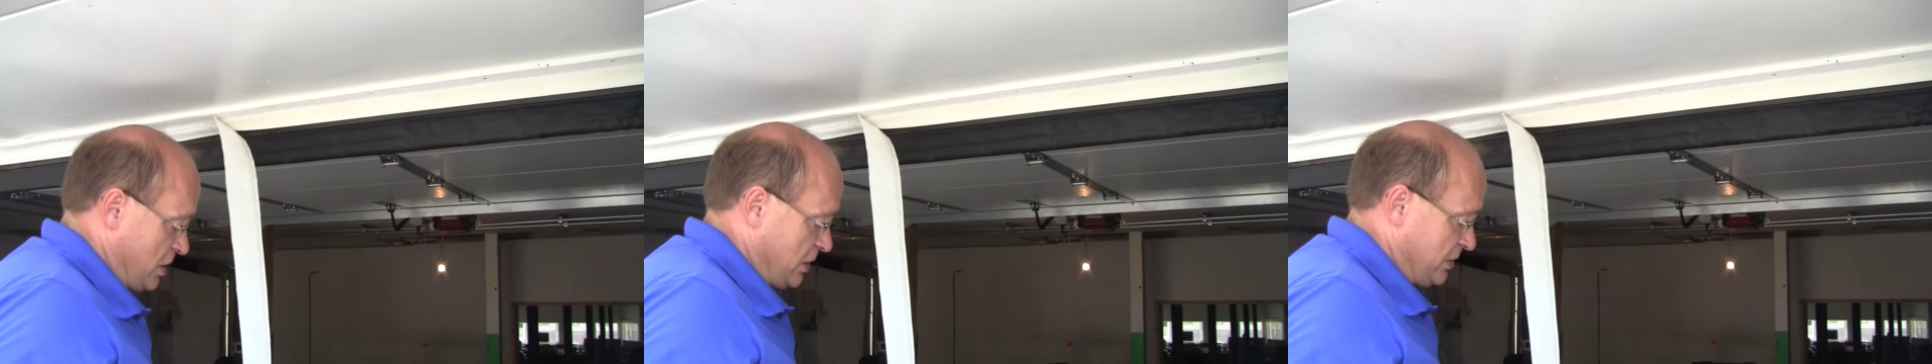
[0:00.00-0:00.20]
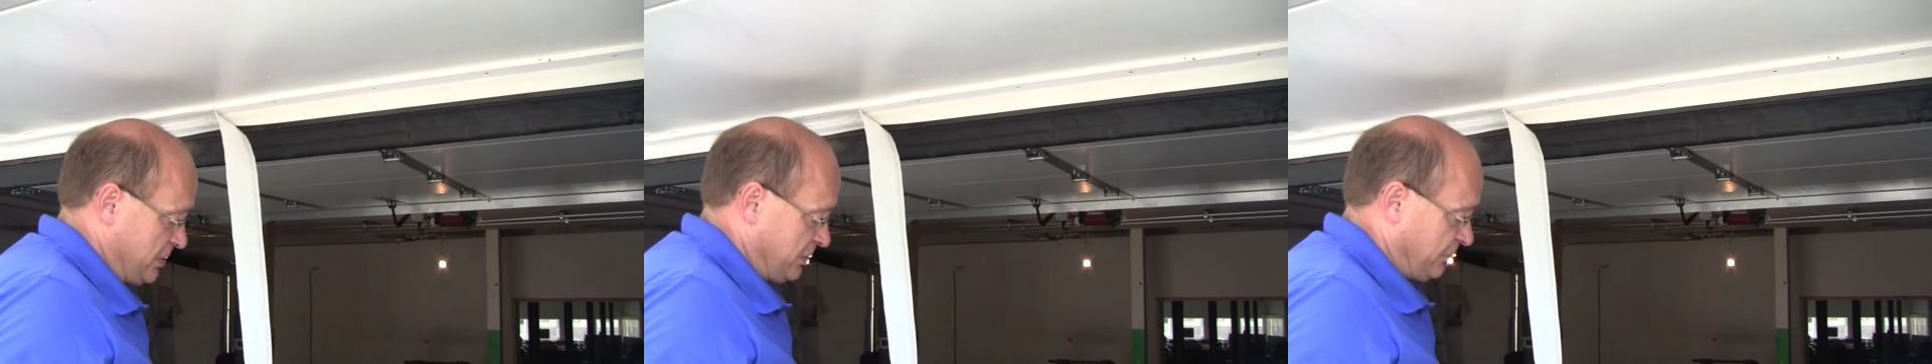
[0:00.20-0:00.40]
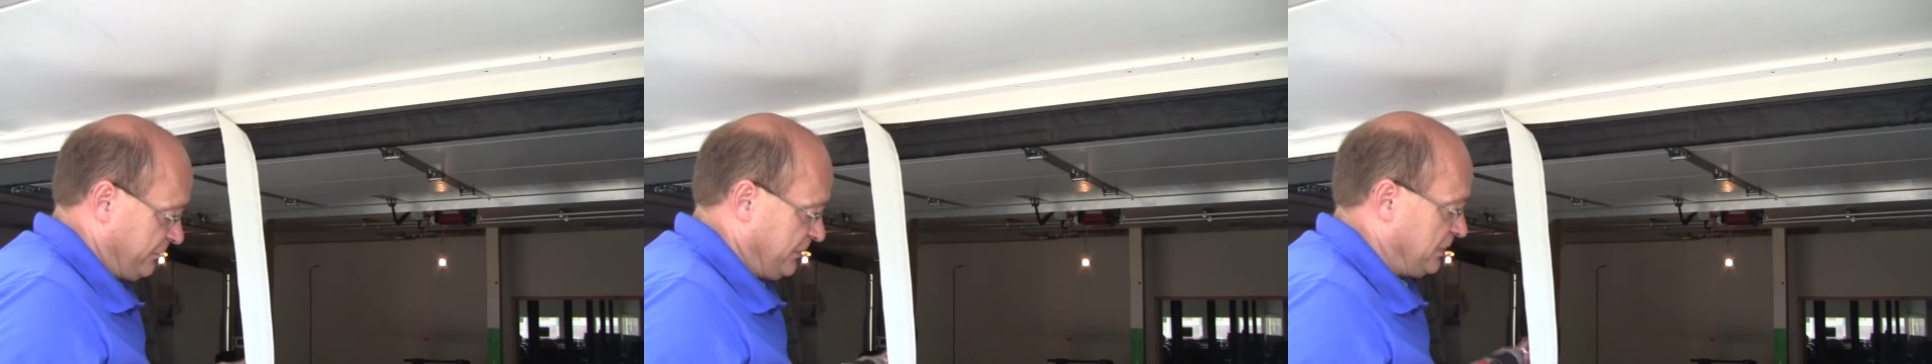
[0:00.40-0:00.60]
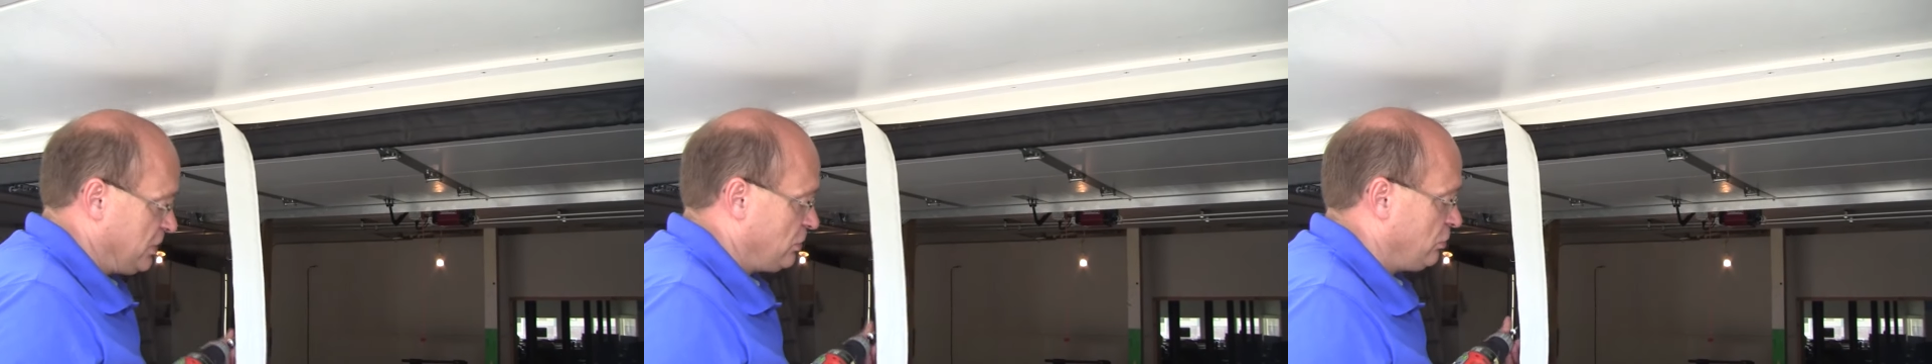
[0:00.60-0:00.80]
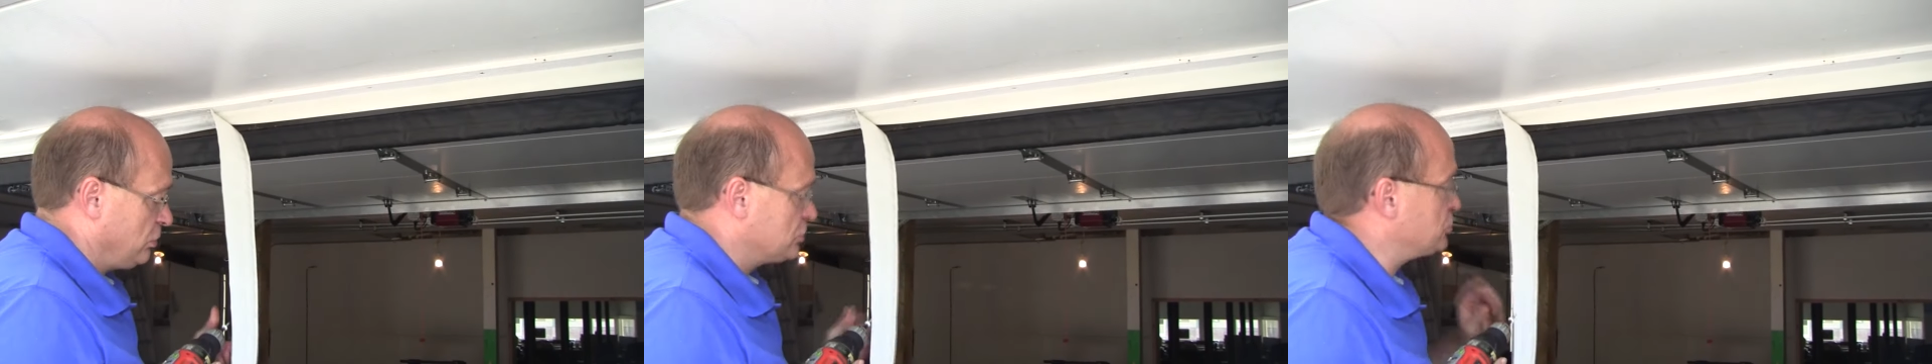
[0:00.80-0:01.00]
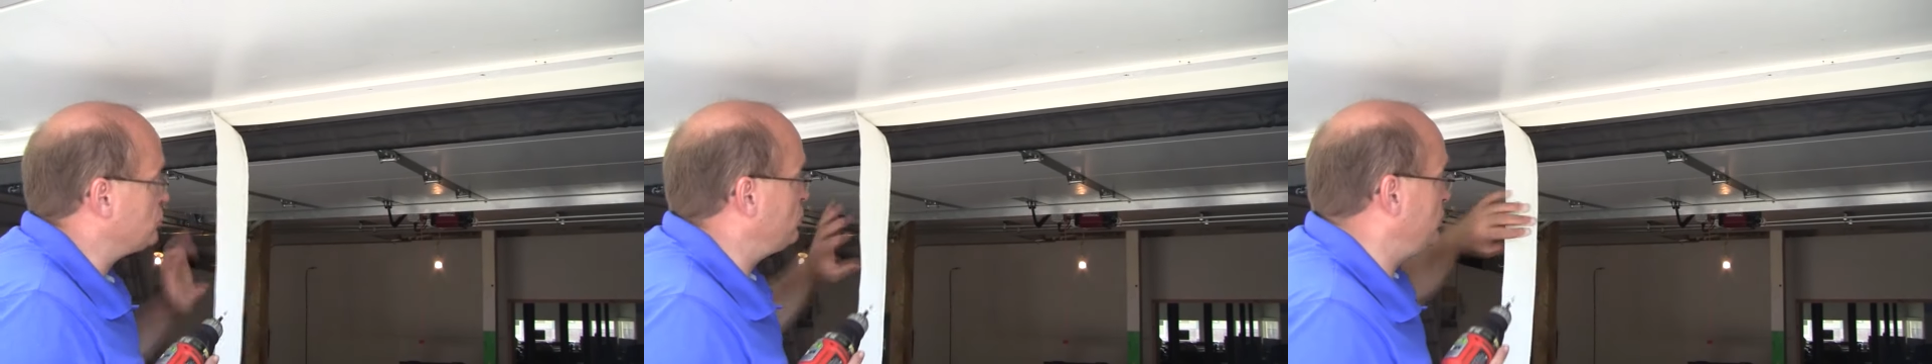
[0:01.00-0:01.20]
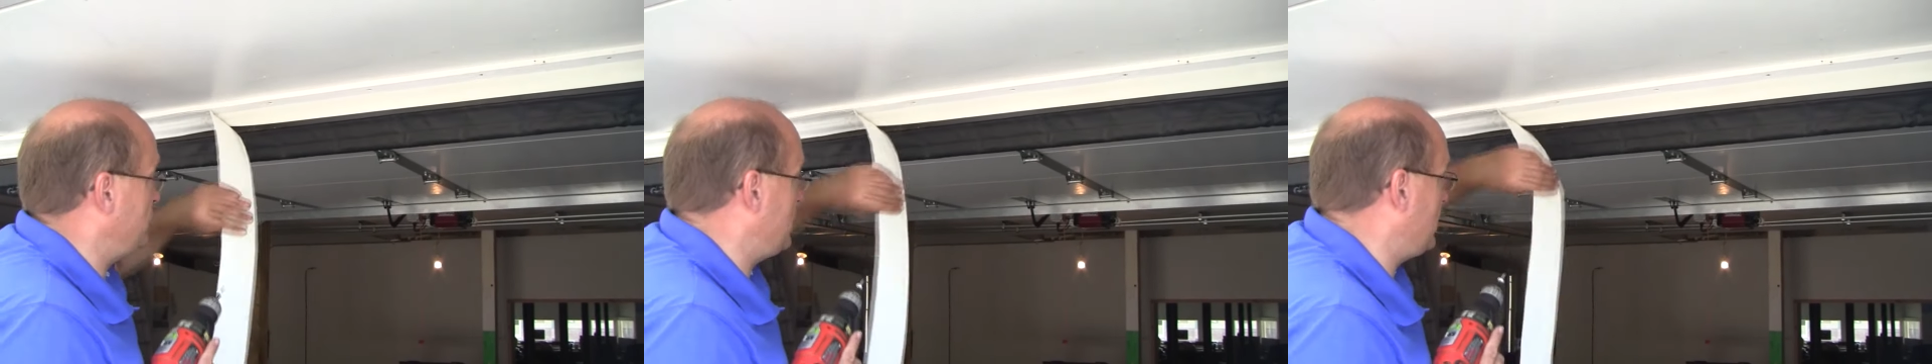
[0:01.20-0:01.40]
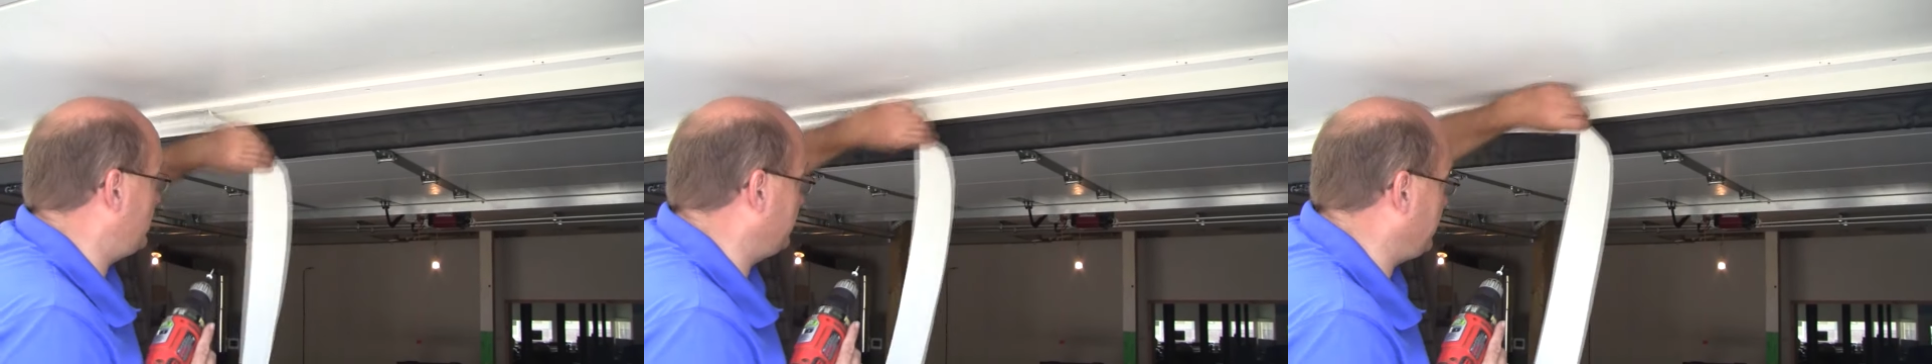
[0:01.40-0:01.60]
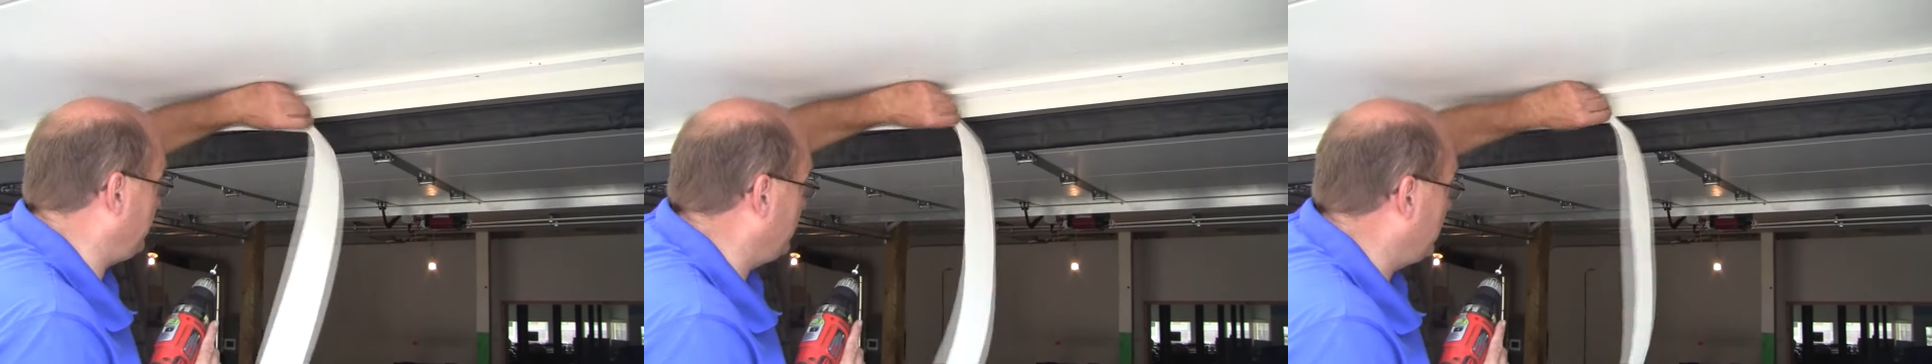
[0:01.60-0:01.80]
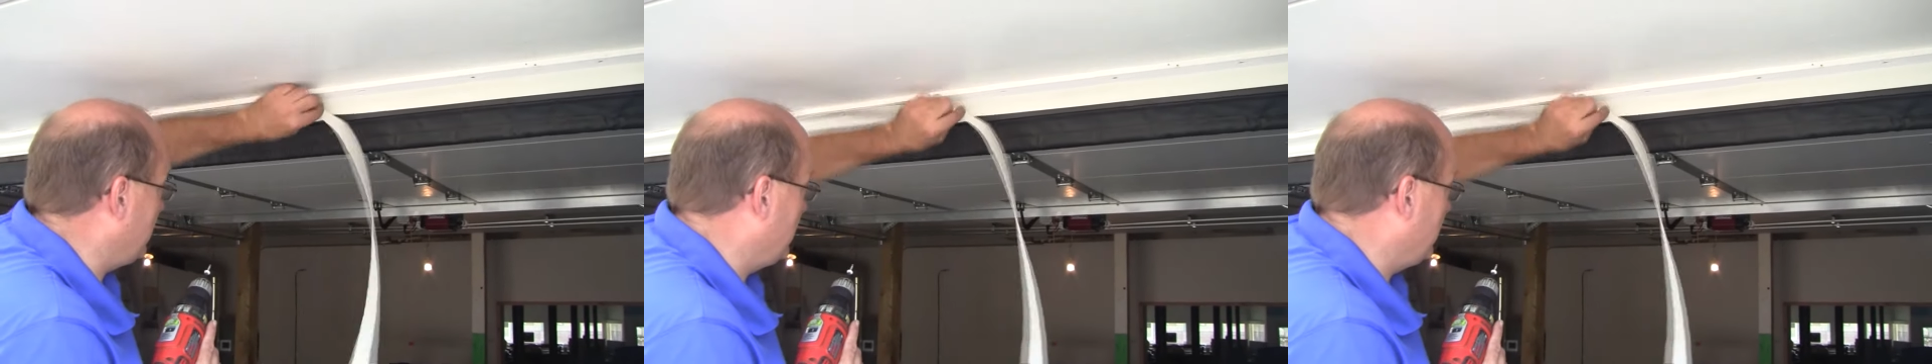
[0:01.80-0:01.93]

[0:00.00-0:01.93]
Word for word: on this video we're showing you how to